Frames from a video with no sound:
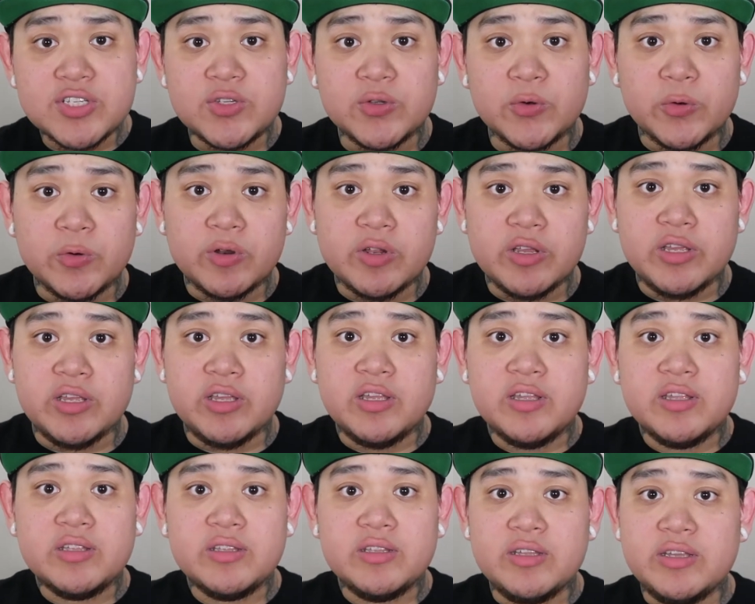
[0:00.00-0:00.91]
story
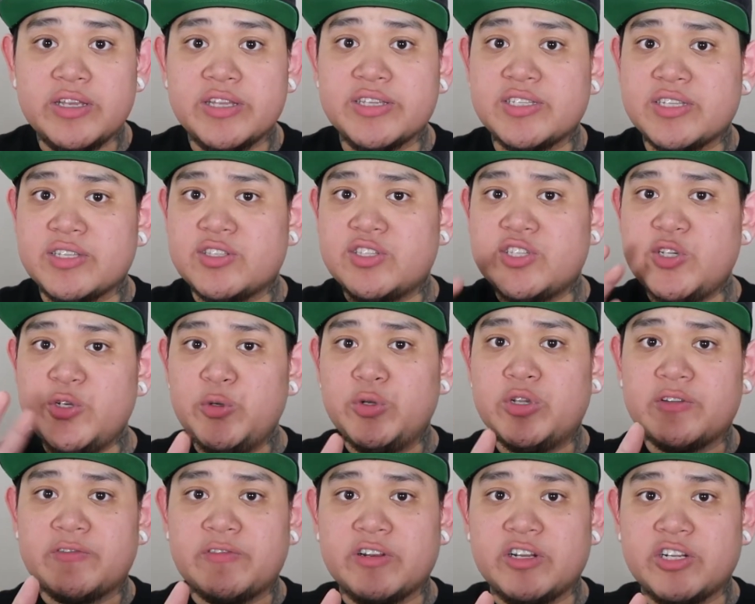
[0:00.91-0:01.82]
is in
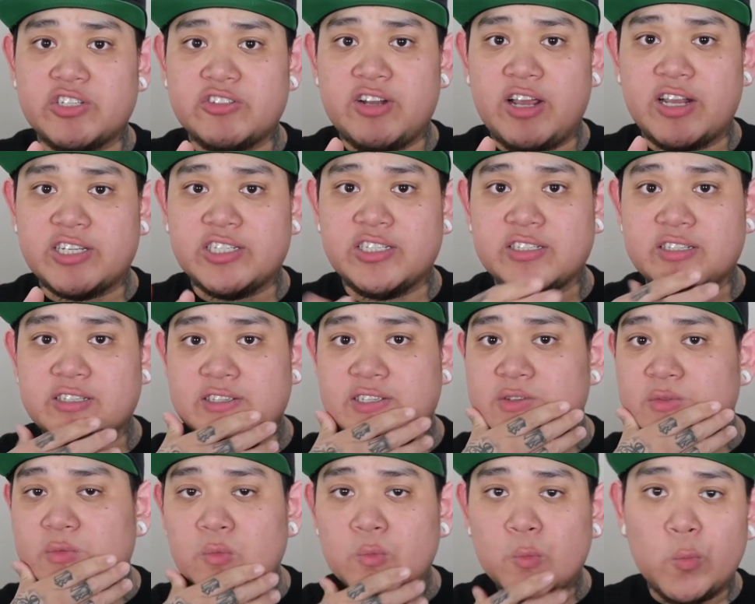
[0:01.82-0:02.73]
two different
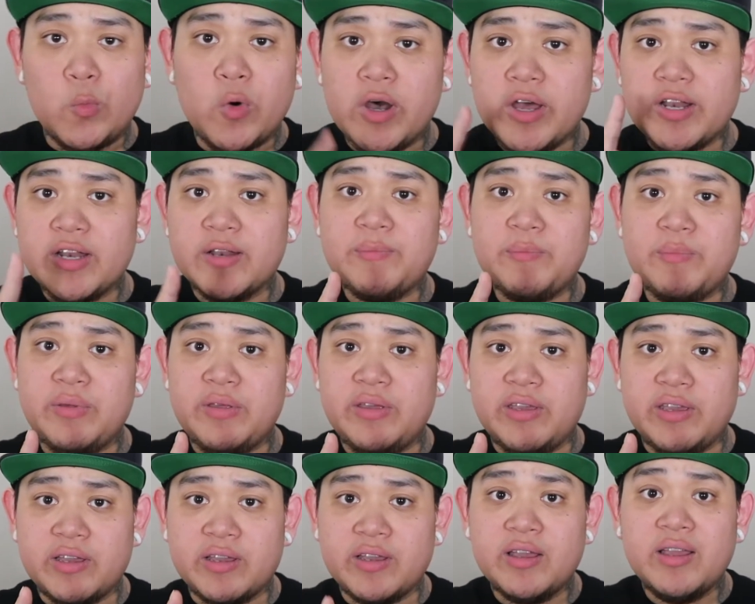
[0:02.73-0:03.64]
attractions. One
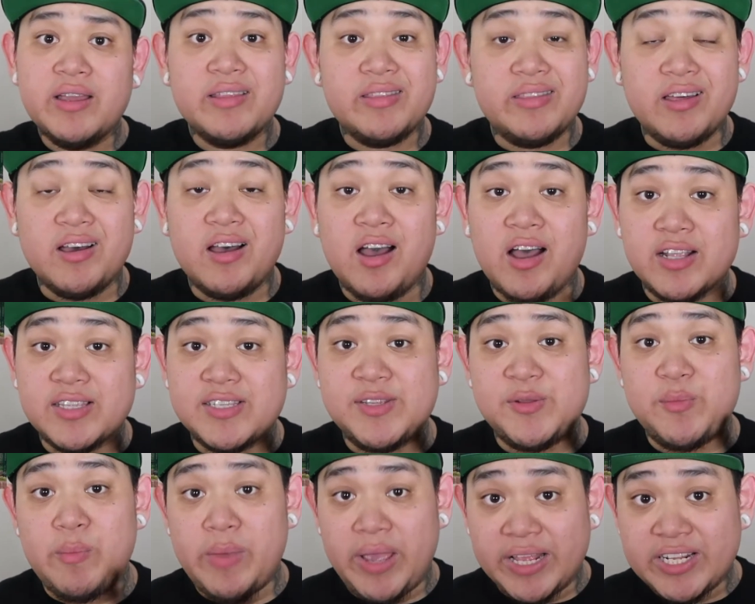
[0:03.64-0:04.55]
being the
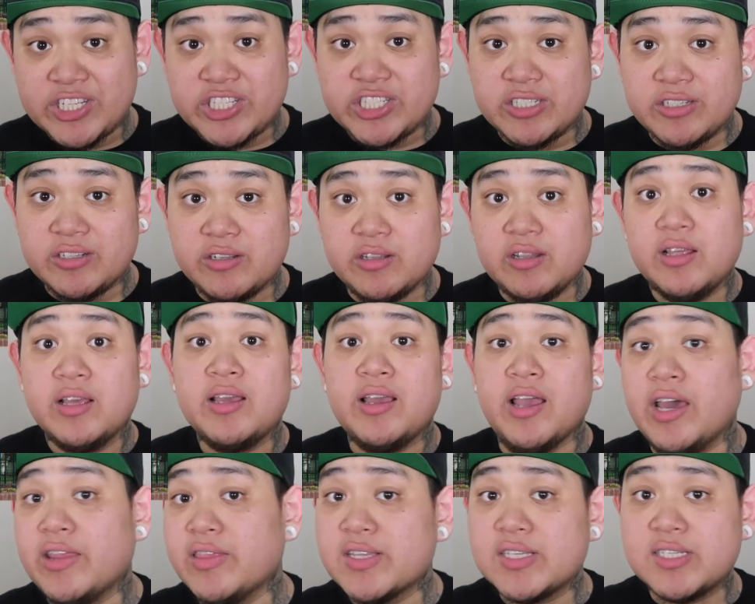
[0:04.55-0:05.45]
Haunted Mansion,
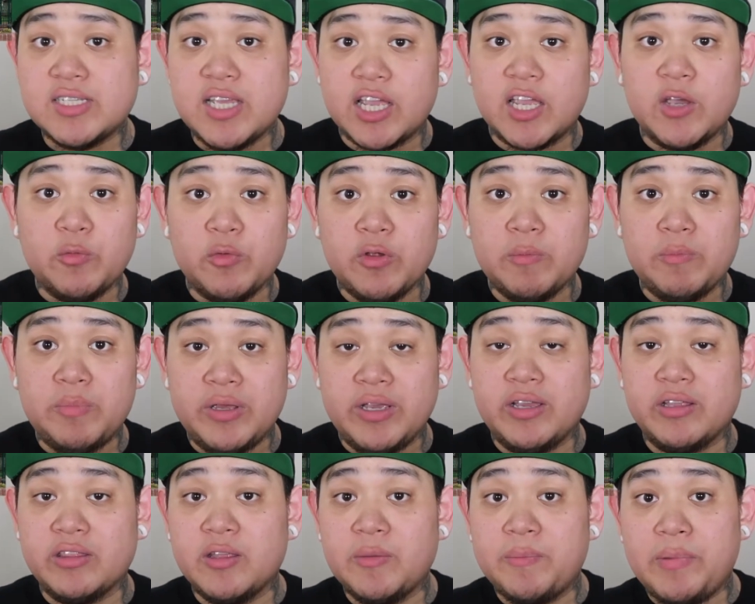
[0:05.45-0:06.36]
and the second one
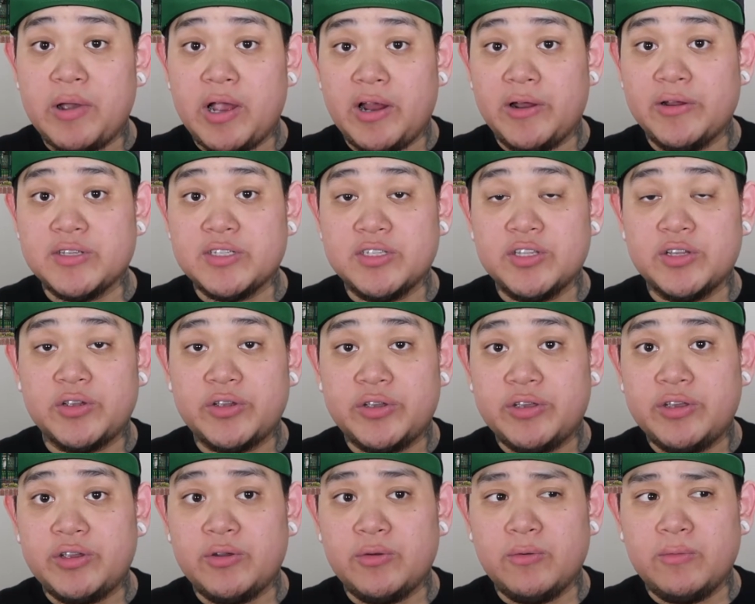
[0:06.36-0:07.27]
being the Pirates of the
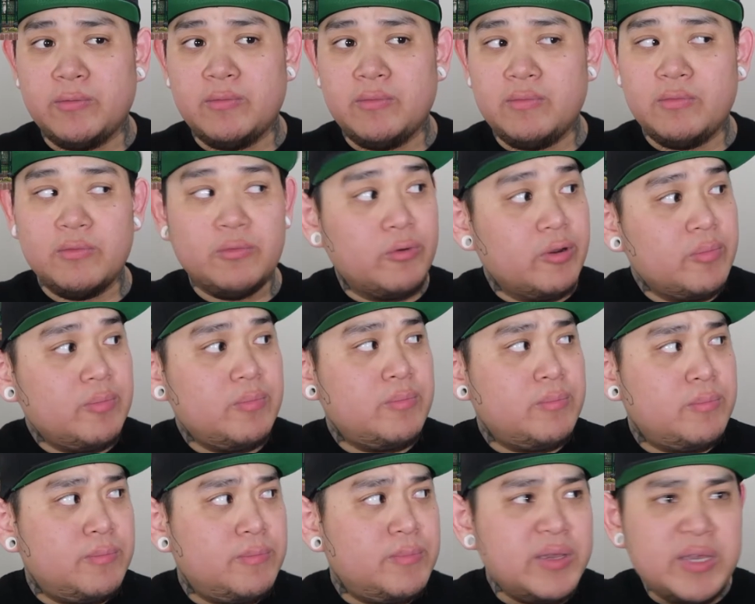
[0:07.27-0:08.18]

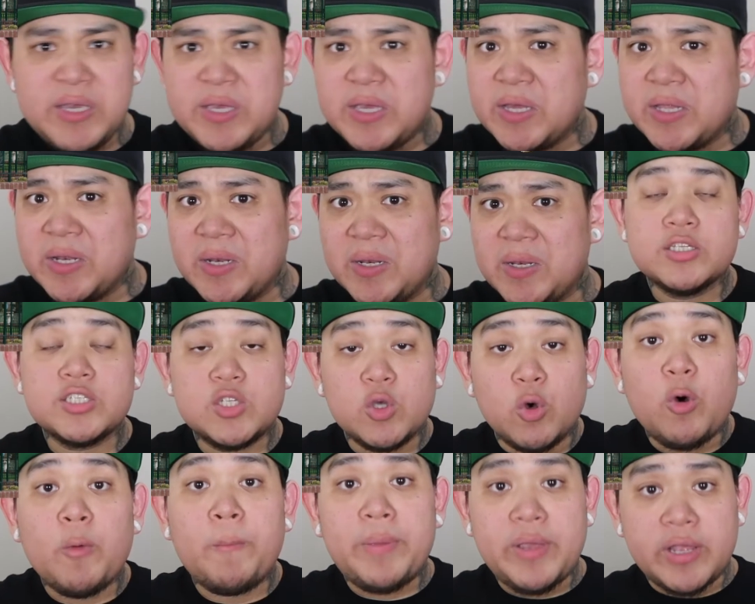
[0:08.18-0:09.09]
Caribbean.
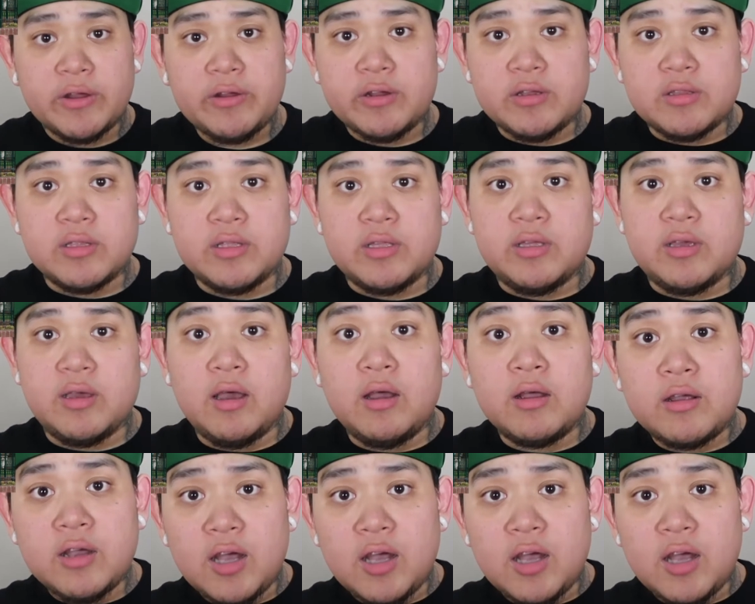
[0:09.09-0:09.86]
So apparently a